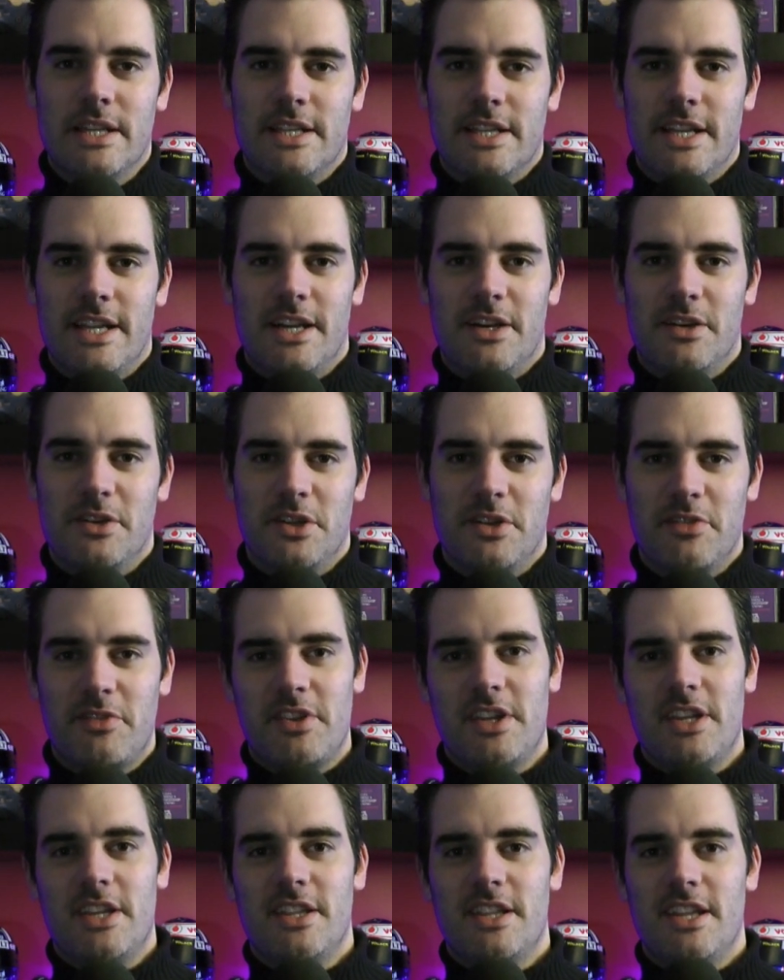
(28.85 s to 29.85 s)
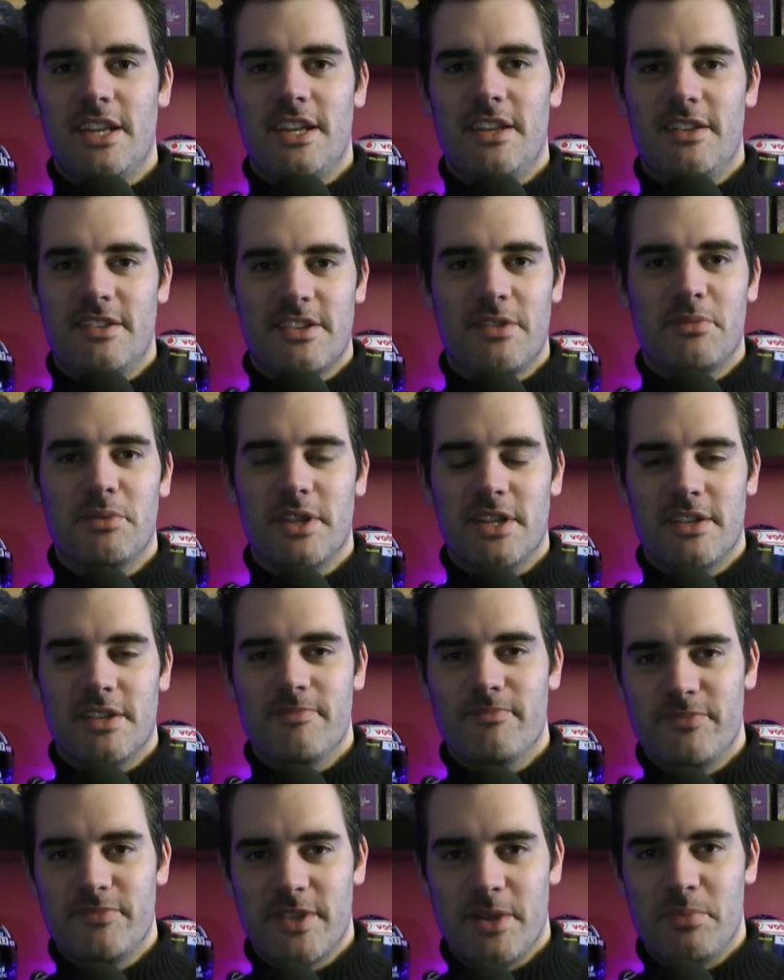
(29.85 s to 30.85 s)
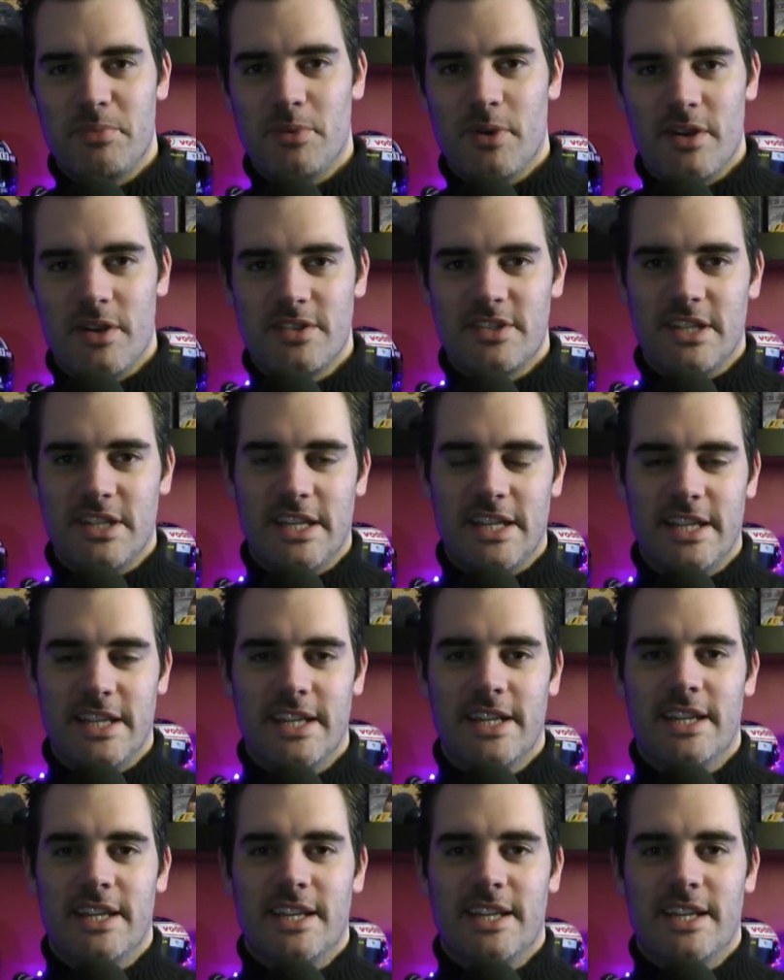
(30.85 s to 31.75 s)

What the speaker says: Now, you've seen some of the WRC